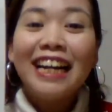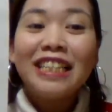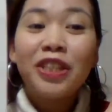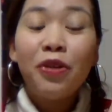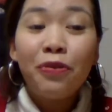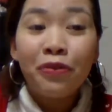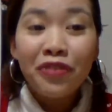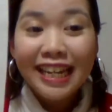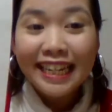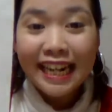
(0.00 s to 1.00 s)
So
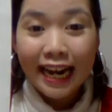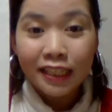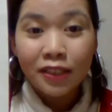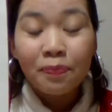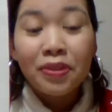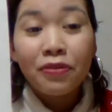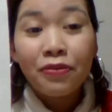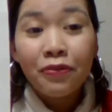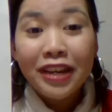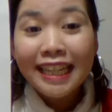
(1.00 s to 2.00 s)
feet, guys.
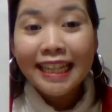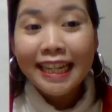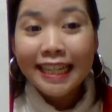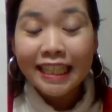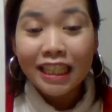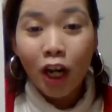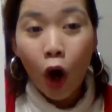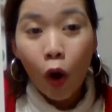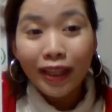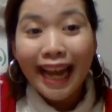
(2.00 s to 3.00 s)
Feet is
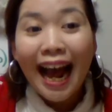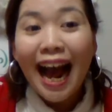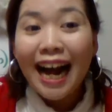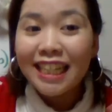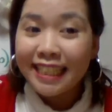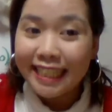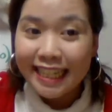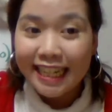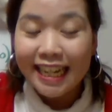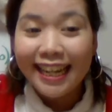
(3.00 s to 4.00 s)
called
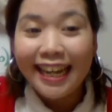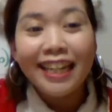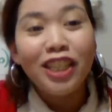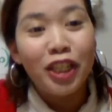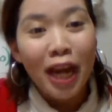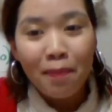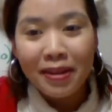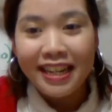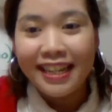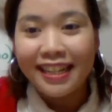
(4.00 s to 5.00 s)
ashi in
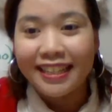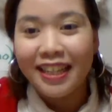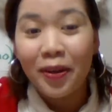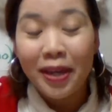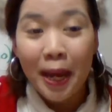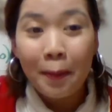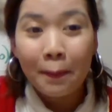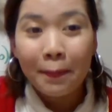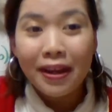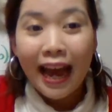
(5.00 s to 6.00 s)
Japanese, okay?
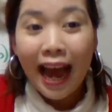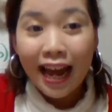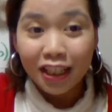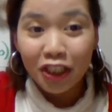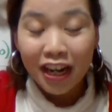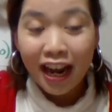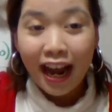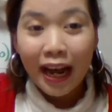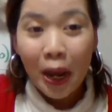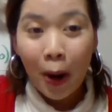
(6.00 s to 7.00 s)
Ash,
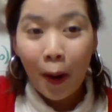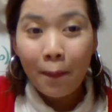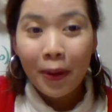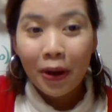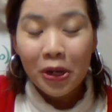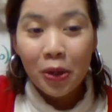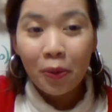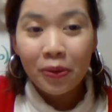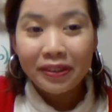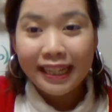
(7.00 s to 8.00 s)
I hope you
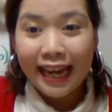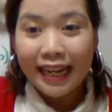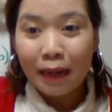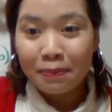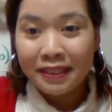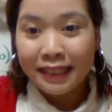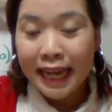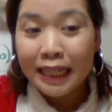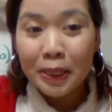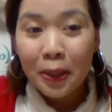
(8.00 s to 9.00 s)
won't get
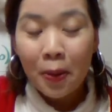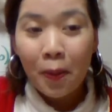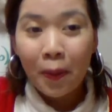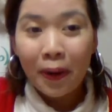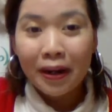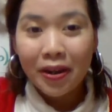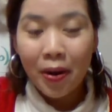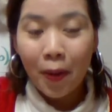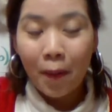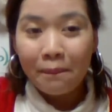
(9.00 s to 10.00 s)
upset or, you
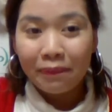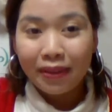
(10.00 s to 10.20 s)
know,